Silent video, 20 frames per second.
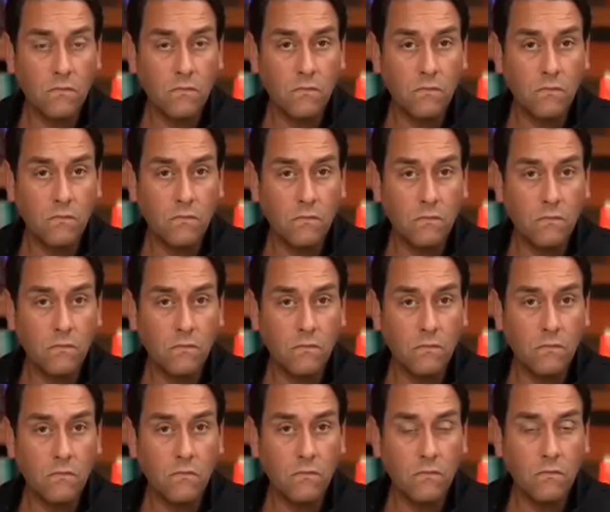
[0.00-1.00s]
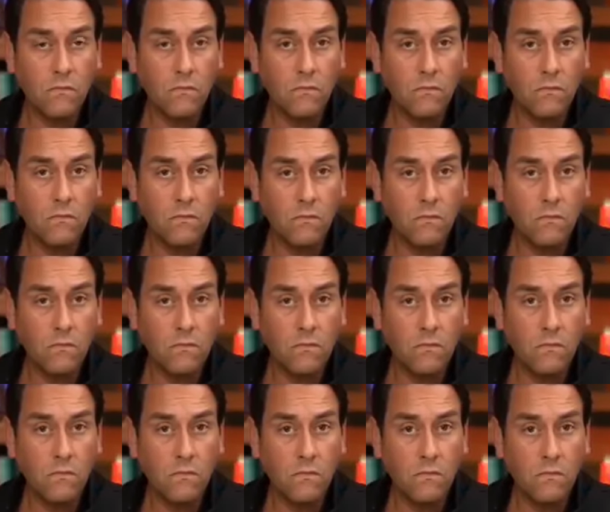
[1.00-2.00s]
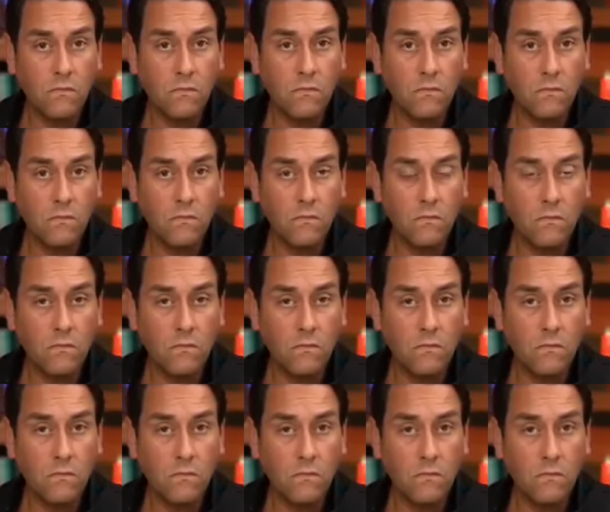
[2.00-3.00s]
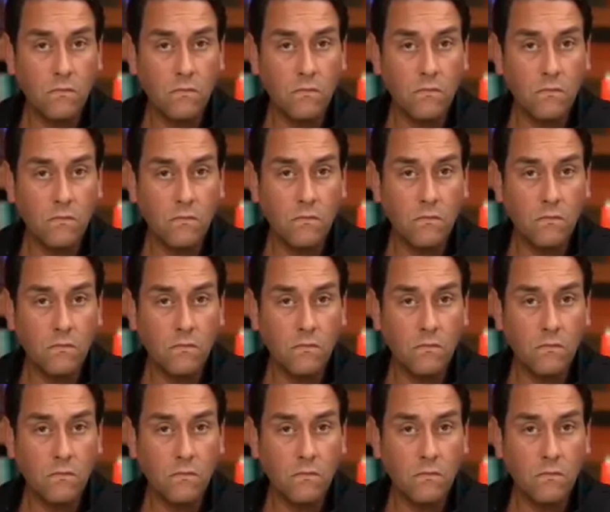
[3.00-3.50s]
[no speech]